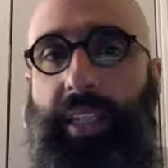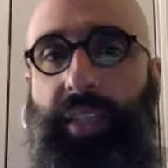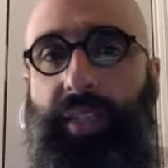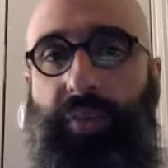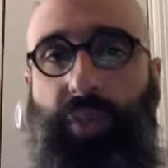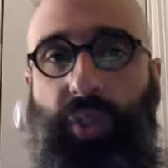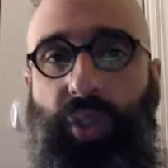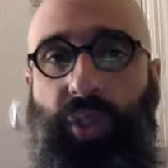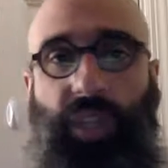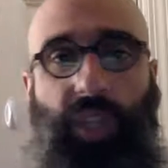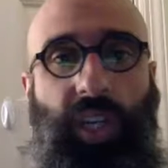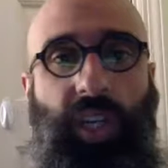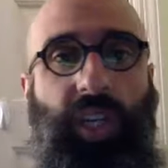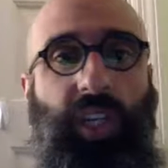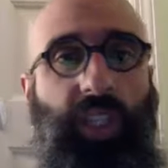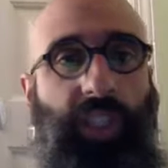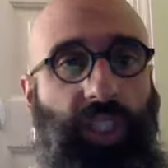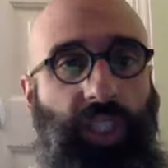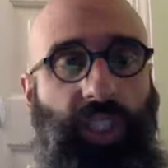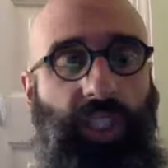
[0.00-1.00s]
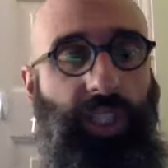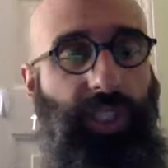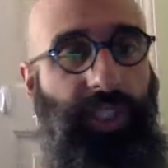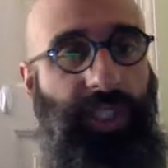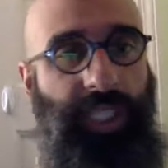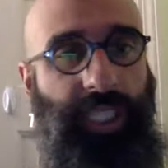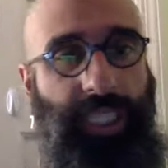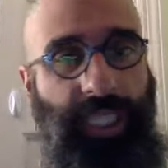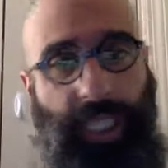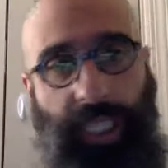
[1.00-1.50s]
for Shah, it just
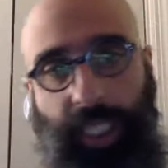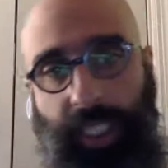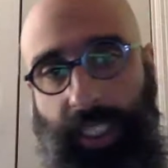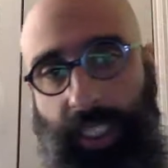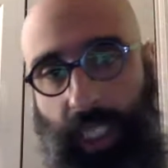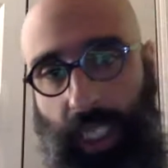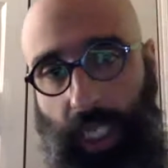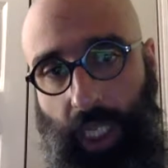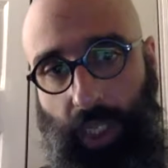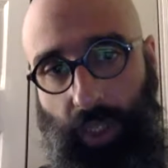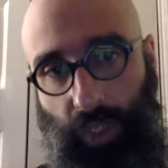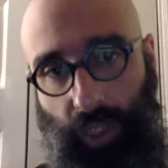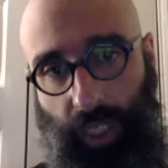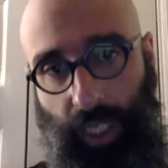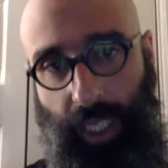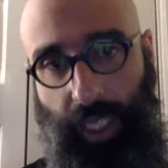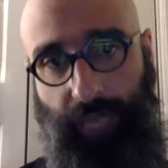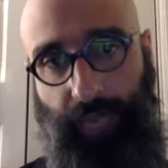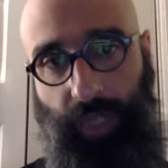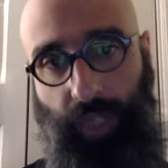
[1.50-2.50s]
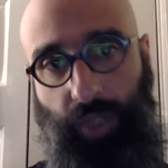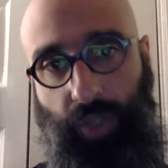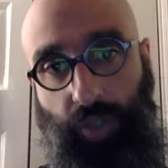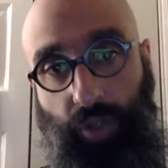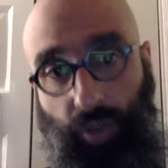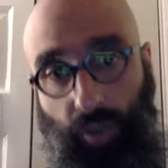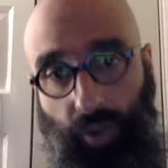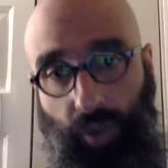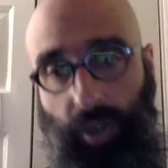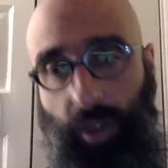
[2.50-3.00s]
looks like he doesn't have a
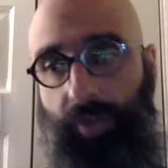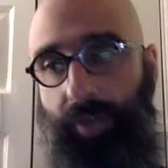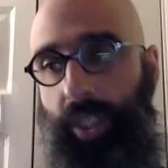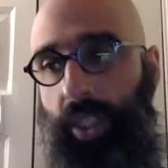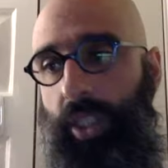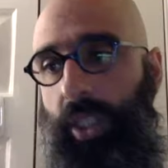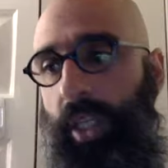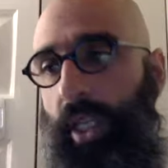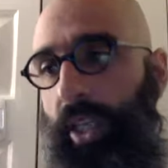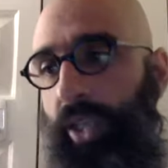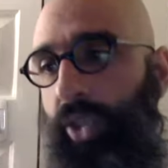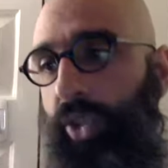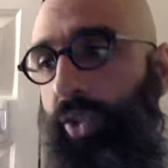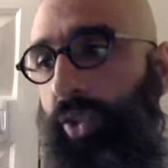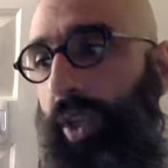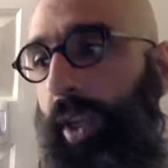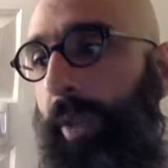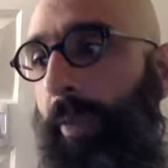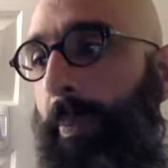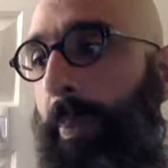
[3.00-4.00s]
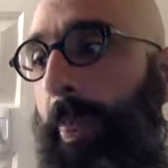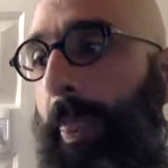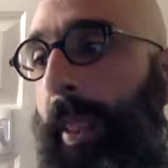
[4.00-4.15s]
control of his country.